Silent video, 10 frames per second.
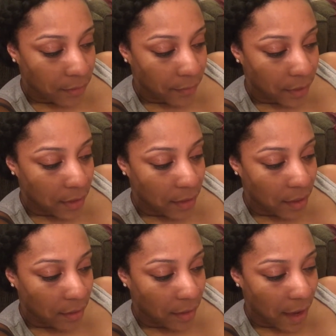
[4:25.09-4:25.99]
friends that
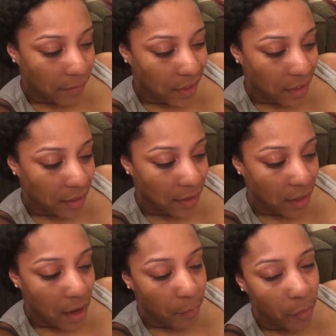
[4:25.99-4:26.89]
are left and just a
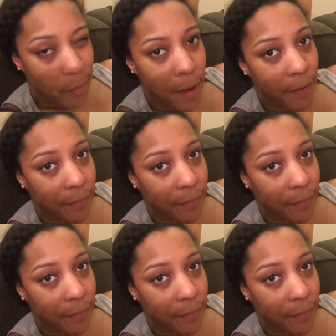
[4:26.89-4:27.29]
couple of my